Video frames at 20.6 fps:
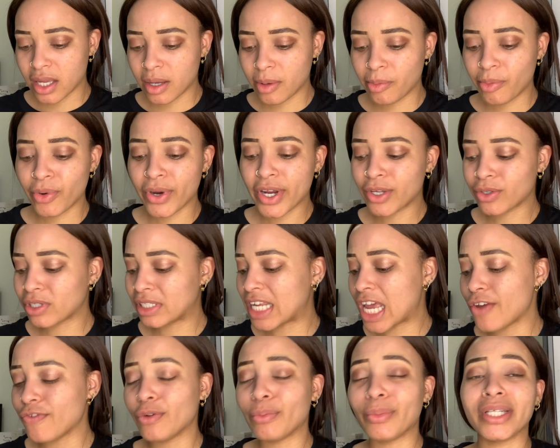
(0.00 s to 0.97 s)
Pray so that
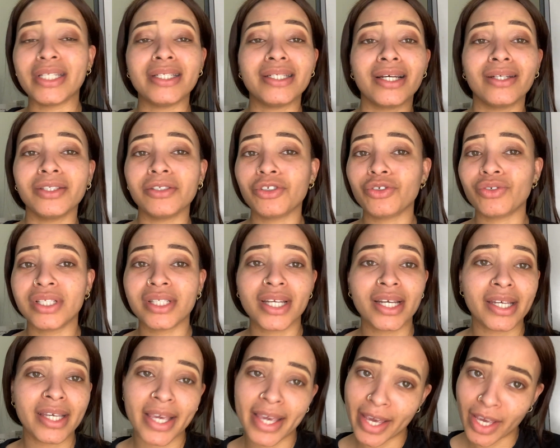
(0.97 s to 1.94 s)
everybody down the street
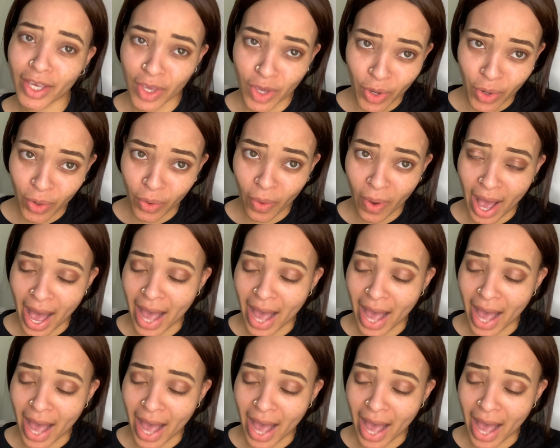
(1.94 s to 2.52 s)
can hear you,